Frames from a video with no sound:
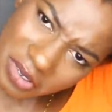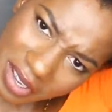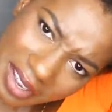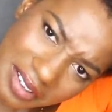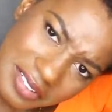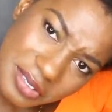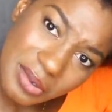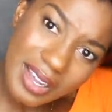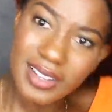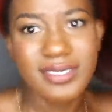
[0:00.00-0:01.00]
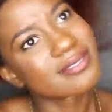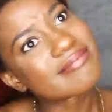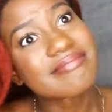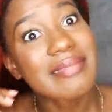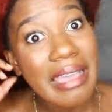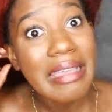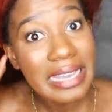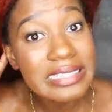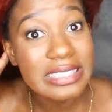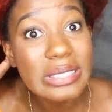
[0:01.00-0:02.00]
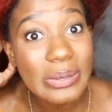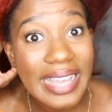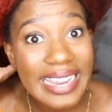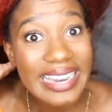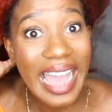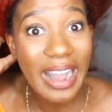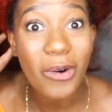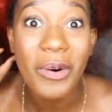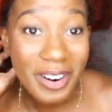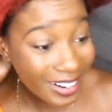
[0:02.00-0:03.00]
Okay, well, it's too late now.